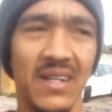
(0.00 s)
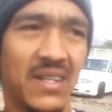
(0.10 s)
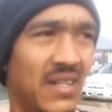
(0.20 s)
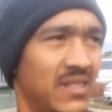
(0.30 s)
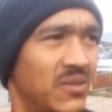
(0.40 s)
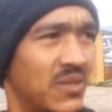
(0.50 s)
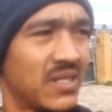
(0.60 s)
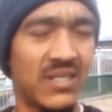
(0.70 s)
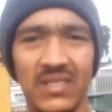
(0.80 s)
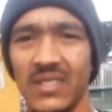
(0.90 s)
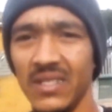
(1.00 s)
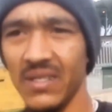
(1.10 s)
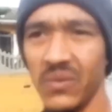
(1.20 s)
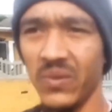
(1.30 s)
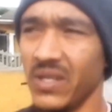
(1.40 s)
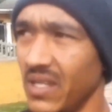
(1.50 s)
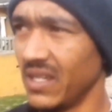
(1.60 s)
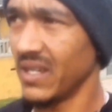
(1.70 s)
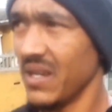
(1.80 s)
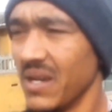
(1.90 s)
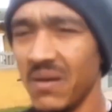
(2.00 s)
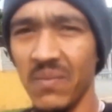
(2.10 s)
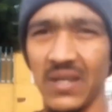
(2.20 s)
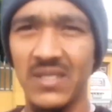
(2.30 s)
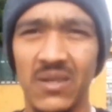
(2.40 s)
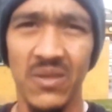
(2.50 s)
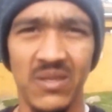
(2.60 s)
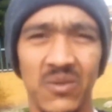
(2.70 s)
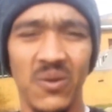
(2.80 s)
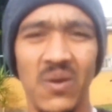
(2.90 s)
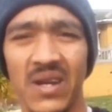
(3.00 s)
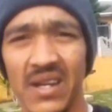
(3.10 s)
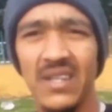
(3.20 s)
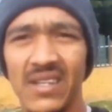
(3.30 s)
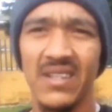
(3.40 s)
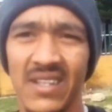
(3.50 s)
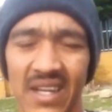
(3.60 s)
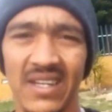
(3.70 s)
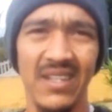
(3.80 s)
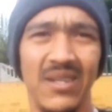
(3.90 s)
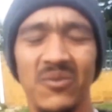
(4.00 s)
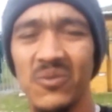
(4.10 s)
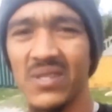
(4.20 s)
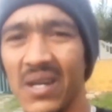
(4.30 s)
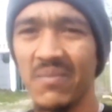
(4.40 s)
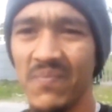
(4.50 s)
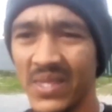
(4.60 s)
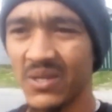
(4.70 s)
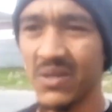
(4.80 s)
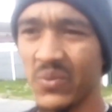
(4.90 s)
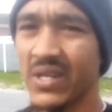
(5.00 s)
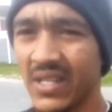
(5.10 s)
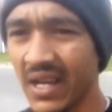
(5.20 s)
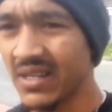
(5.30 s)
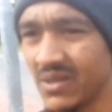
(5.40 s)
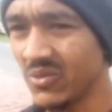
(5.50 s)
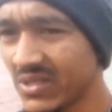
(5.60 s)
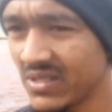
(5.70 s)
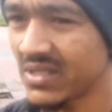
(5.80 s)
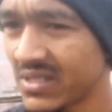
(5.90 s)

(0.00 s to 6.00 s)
as you can see, we basically got the car running like in no time. Quick diagnosis.